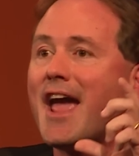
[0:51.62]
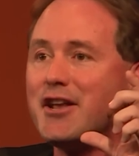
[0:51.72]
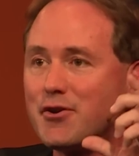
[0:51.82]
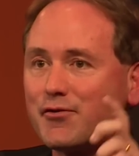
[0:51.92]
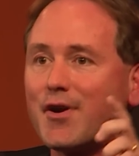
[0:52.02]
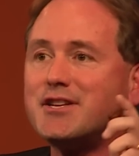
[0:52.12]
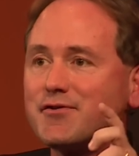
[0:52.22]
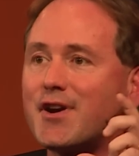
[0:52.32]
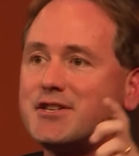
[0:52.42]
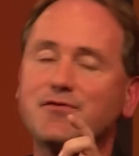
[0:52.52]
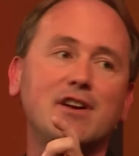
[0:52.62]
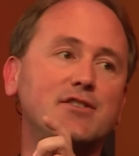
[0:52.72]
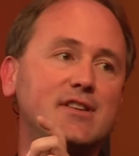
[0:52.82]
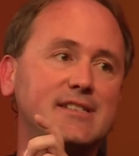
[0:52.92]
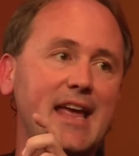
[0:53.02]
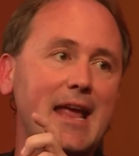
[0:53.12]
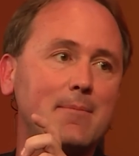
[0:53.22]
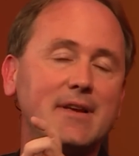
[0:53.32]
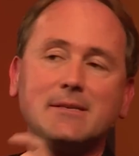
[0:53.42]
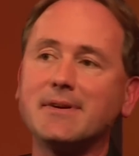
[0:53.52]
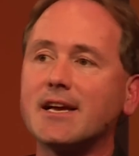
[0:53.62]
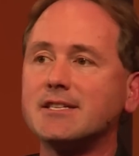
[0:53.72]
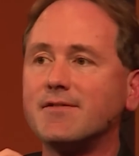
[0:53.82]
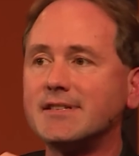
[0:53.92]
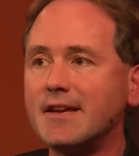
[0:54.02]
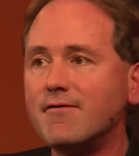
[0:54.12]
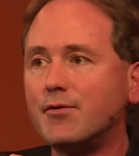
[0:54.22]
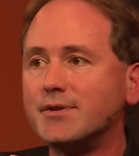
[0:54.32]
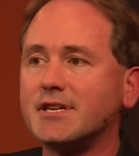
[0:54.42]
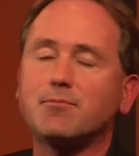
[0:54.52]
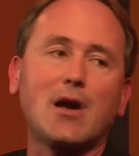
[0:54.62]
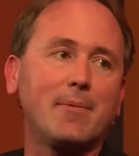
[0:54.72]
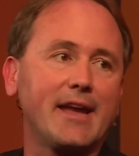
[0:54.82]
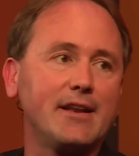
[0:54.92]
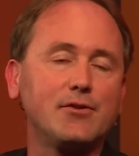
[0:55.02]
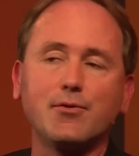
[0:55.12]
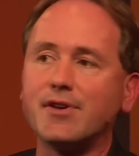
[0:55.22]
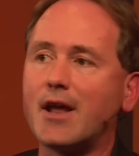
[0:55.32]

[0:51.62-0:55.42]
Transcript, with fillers: and your friends' friends' friends are the same is because of this influence that's propagating through the